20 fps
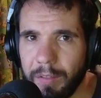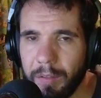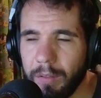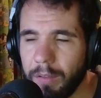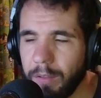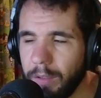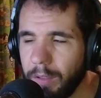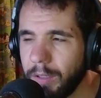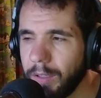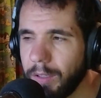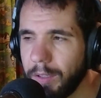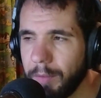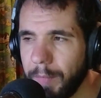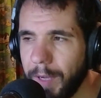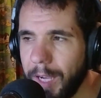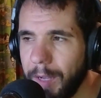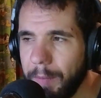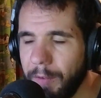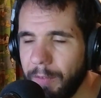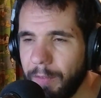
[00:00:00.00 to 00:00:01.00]
Ugh,
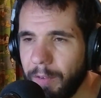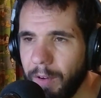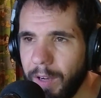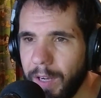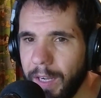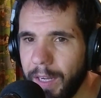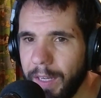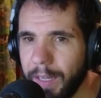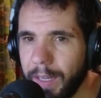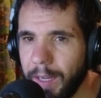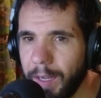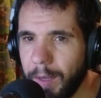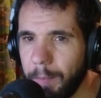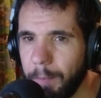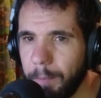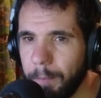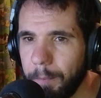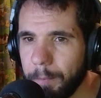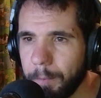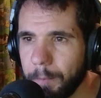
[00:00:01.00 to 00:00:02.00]
maybe if
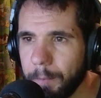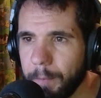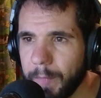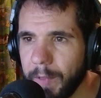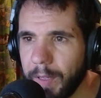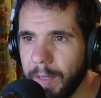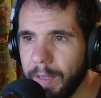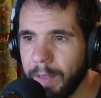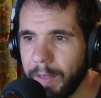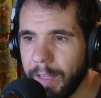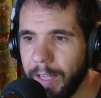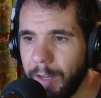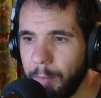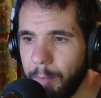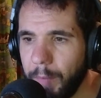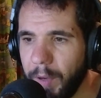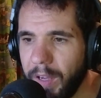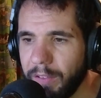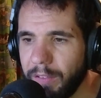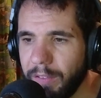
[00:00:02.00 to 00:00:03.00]
I
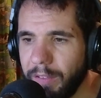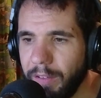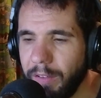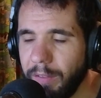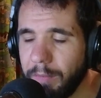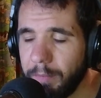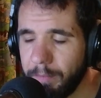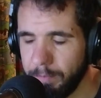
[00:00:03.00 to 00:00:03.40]
get busted.